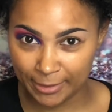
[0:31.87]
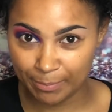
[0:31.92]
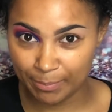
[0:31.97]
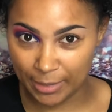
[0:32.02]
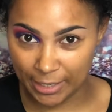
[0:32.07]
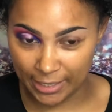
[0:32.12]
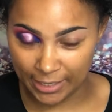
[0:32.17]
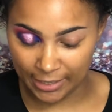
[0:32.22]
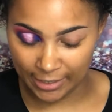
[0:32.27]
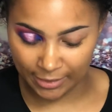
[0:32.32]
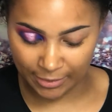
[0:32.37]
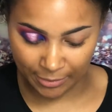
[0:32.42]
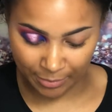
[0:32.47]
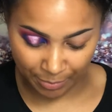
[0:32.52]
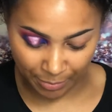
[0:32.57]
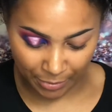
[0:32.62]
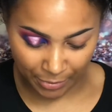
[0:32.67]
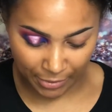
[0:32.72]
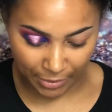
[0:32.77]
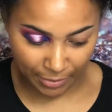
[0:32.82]
My head
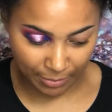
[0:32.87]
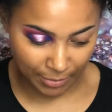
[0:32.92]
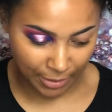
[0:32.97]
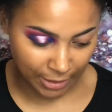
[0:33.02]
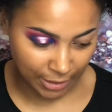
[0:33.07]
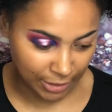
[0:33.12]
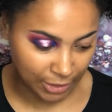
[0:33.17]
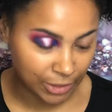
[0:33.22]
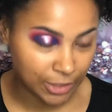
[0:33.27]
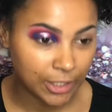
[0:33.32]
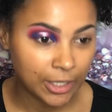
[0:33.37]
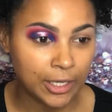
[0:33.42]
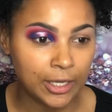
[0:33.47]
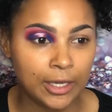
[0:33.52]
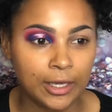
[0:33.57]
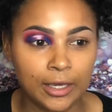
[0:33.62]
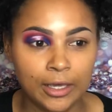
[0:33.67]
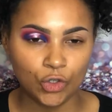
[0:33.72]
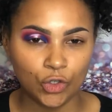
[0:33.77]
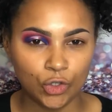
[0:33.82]
pretty much.
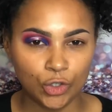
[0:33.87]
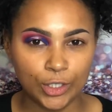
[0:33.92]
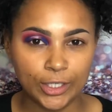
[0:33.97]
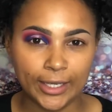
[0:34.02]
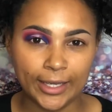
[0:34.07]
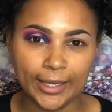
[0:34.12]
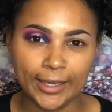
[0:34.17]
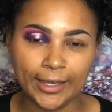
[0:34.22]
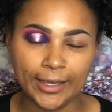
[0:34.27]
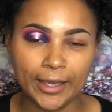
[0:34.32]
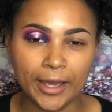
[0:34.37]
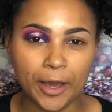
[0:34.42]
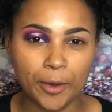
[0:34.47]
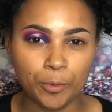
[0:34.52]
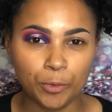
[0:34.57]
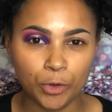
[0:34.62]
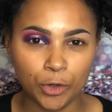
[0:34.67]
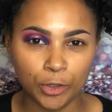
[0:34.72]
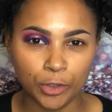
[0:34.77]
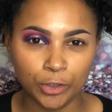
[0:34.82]
Today
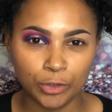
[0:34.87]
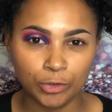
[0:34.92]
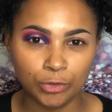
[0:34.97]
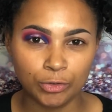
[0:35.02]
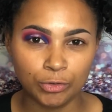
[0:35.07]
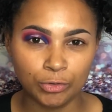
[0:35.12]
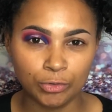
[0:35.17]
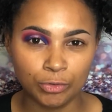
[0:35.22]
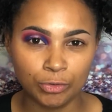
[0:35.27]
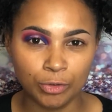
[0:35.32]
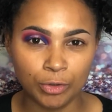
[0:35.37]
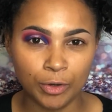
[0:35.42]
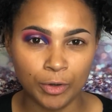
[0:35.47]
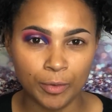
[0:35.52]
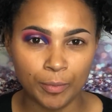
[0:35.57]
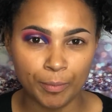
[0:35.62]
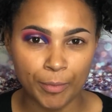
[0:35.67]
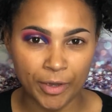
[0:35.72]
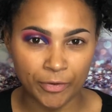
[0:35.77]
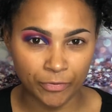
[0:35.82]
I'm gonna do
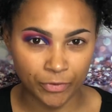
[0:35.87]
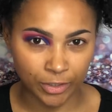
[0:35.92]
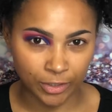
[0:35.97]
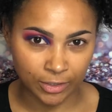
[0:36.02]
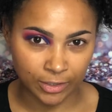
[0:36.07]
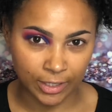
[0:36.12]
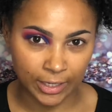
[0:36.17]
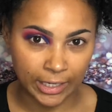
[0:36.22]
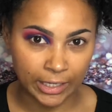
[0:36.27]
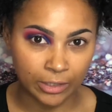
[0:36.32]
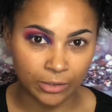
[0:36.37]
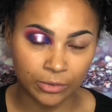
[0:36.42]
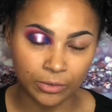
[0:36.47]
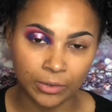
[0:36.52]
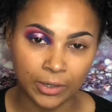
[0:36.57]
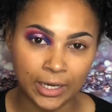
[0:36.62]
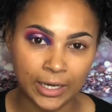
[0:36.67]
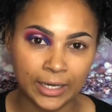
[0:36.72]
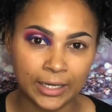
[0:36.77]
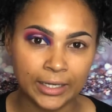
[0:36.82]
my first halo
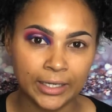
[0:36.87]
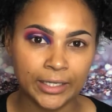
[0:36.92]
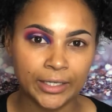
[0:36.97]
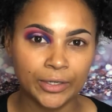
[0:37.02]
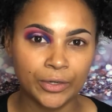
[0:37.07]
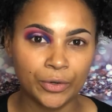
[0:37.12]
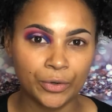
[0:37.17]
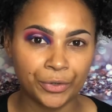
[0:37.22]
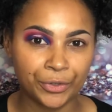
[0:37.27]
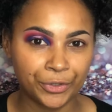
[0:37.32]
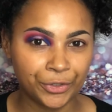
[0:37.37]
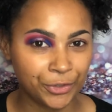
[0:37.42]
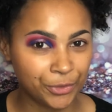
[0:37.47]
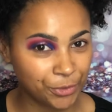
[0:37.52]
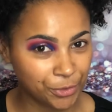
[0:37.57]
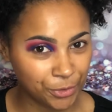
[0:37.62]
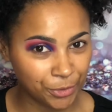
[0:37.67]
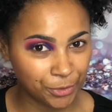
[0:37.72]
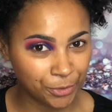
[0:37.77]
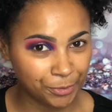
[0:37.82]
eye on
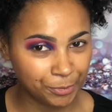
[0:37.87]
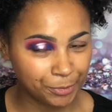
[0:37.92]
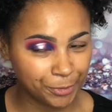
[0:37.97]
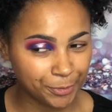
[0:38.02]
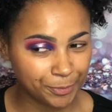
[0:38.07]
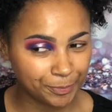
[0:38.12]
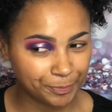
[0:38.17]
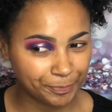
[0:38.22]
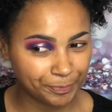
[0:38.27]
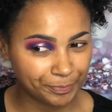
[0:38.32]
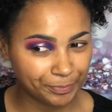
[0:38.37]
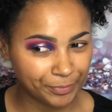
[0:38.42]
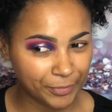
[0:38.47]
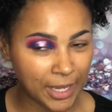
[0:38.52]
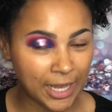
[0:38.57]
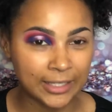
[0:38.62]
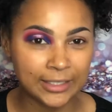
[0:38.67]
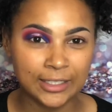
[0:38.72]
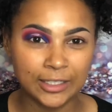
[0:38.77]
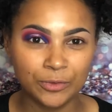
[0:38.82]
YouTube.
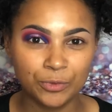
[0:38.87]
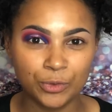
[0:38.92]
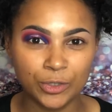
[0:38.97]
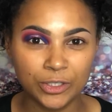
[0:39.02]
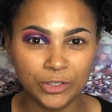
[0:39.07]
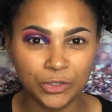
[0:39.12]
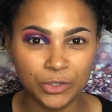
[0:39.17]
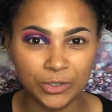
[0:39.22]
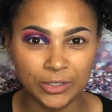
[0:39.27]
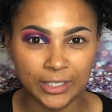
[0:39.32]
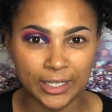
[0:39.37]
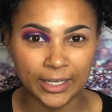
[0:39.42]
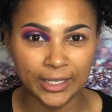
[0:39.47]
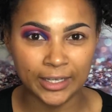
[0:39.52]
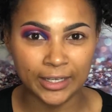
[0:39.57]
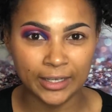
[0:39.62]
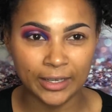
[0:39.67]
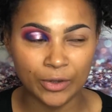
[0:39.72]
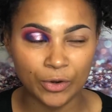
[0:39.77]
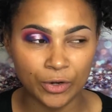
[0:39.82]
I did one
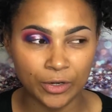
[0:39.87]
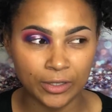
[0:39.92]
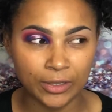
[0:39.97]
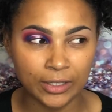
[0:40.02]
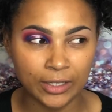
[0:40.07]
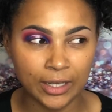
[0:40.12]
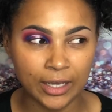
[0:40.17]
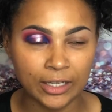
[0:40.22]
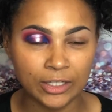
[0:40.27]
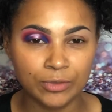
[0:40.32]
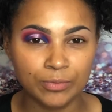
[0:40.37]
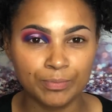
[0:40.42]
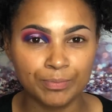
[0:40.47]
today earlier,